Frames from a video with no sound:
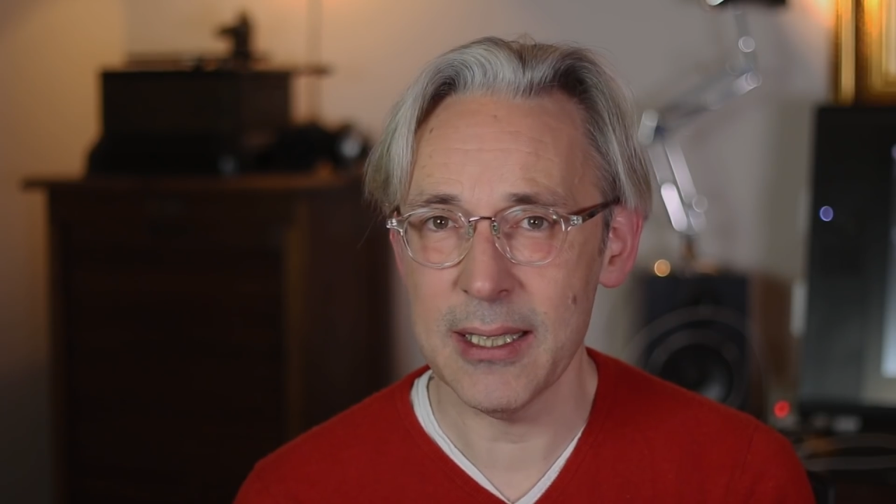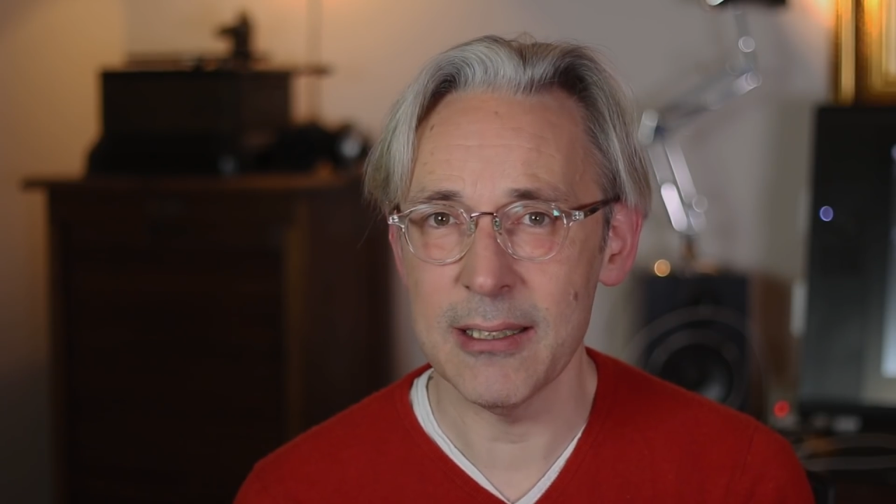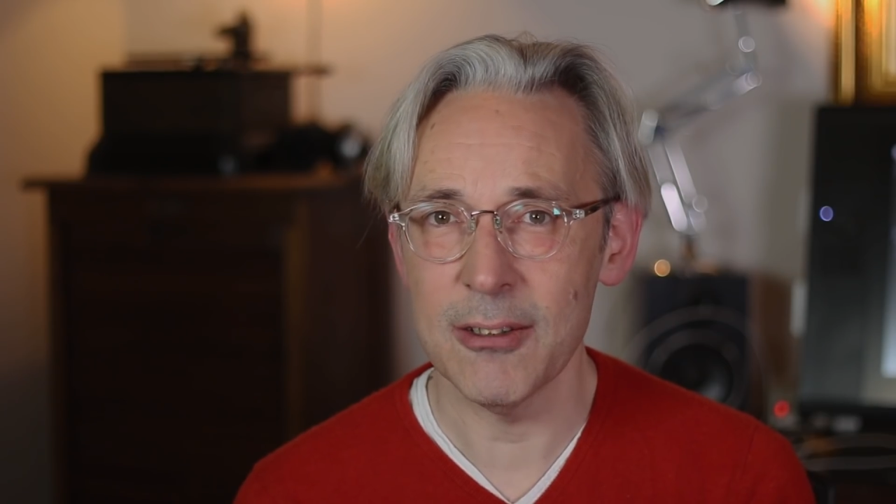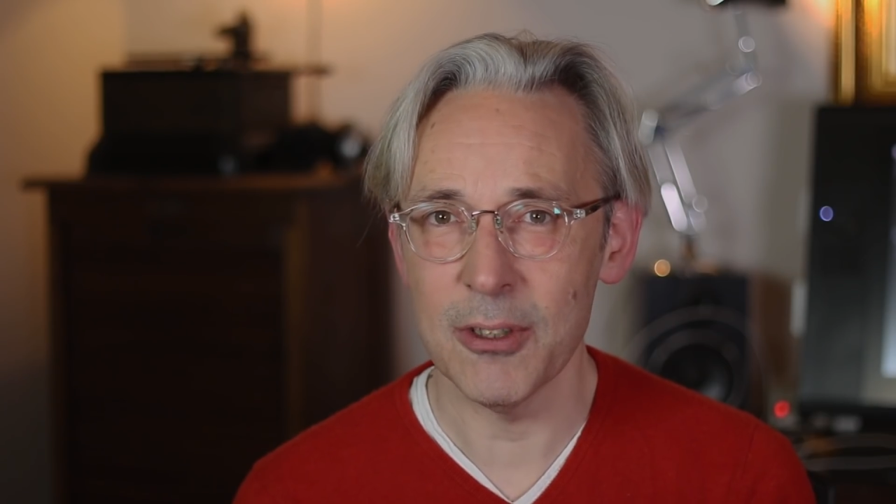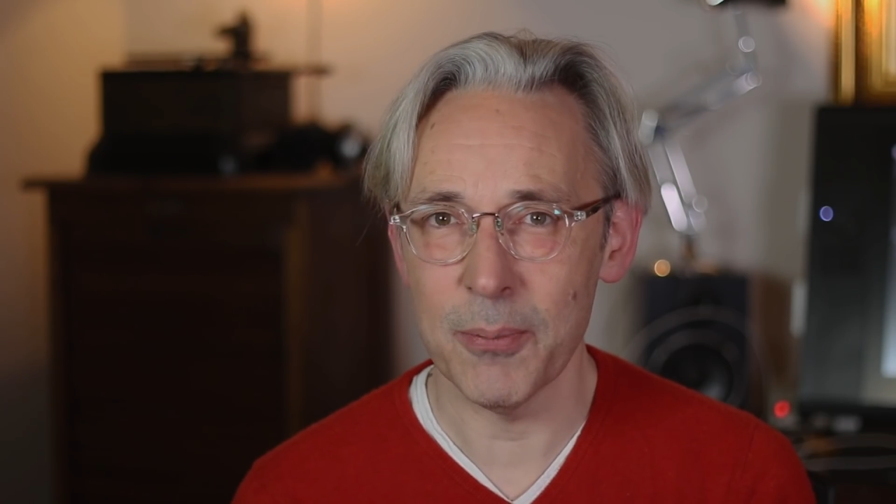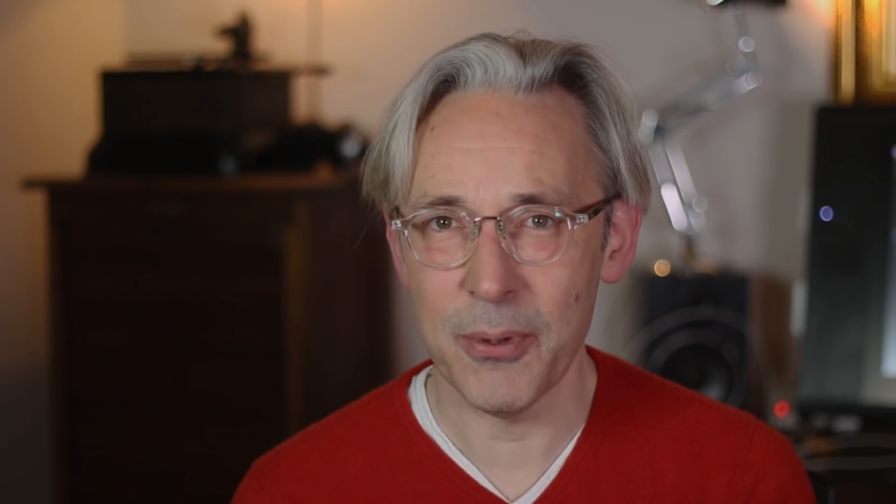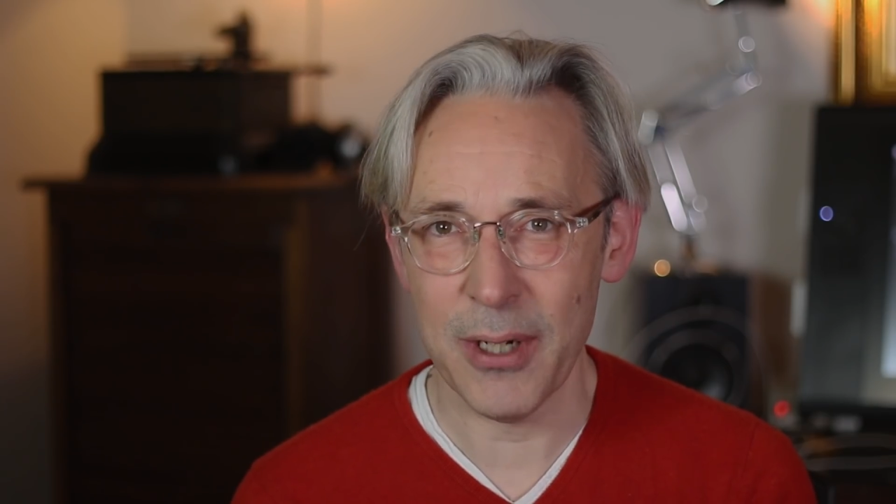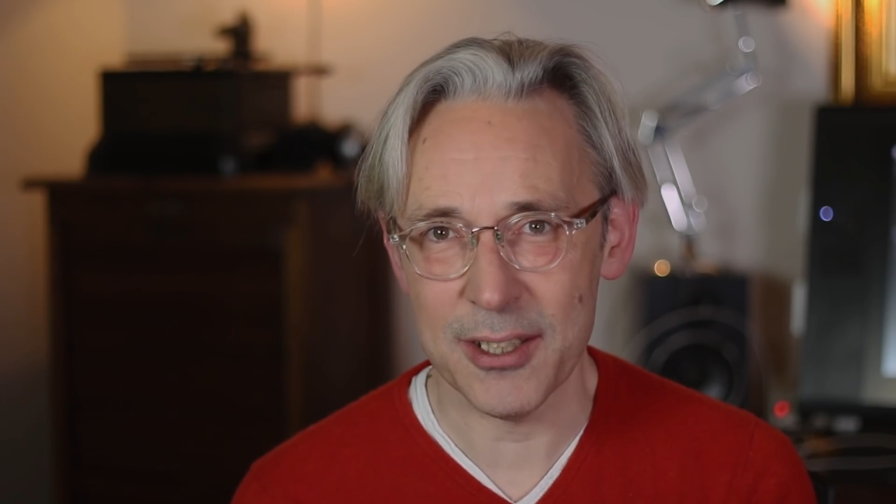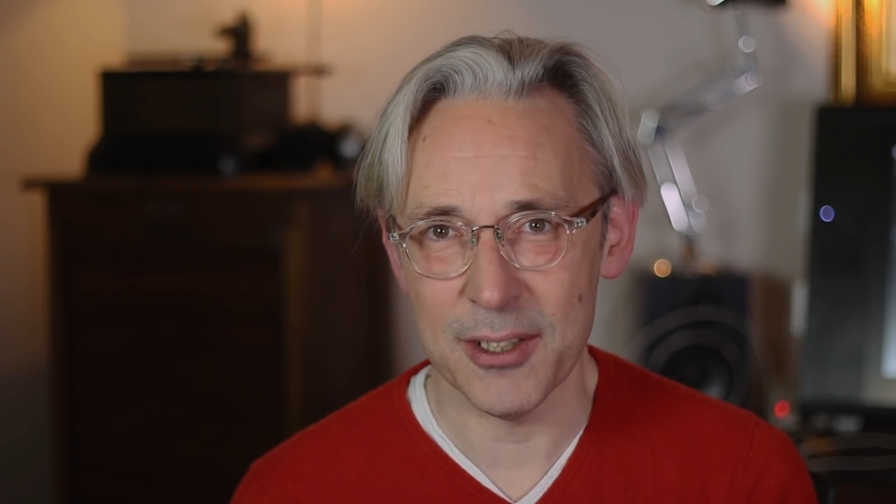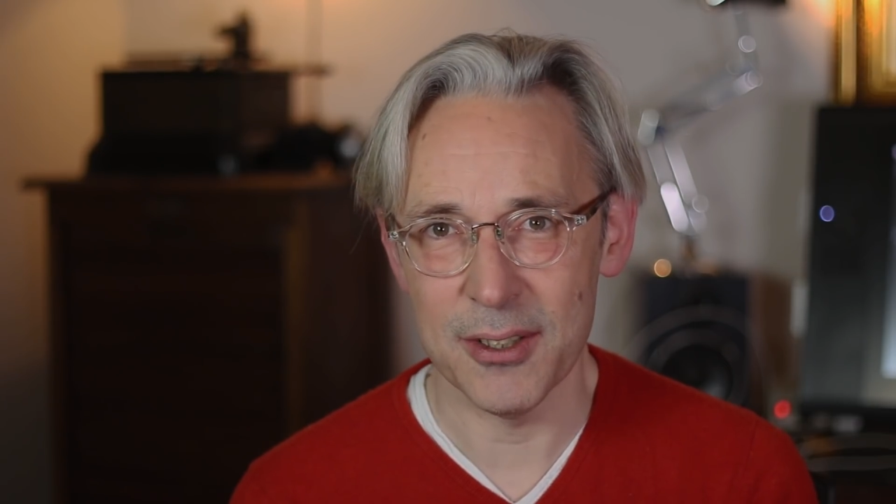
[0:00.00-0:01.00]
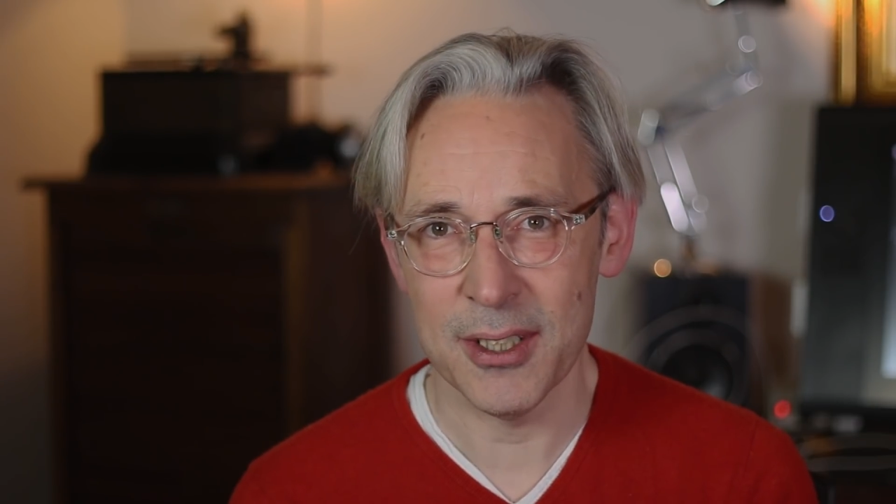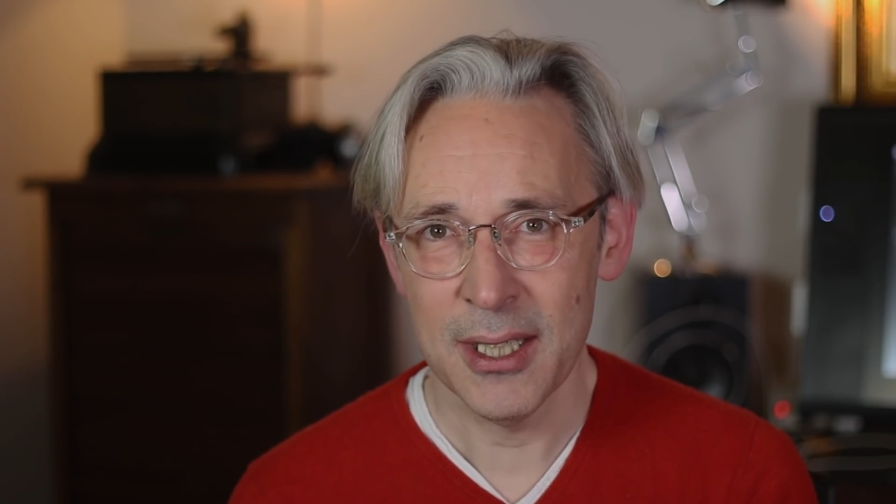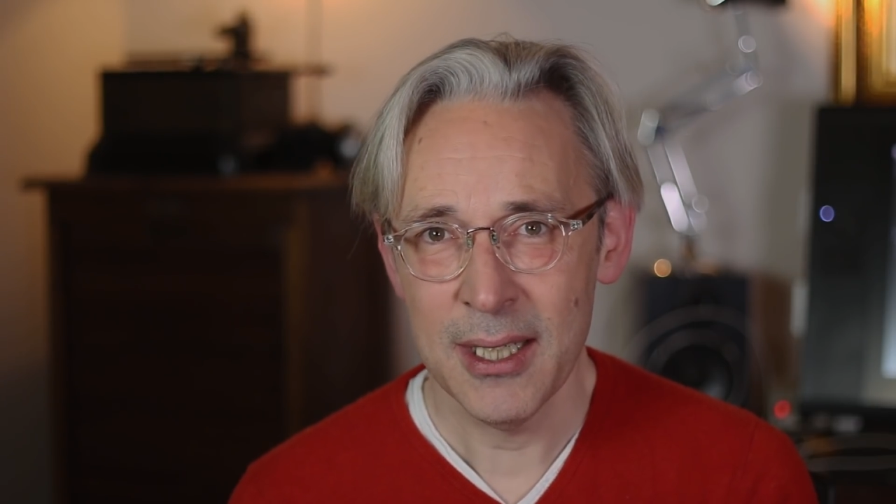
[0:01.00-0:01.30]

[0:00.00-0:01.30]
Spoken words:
in the present.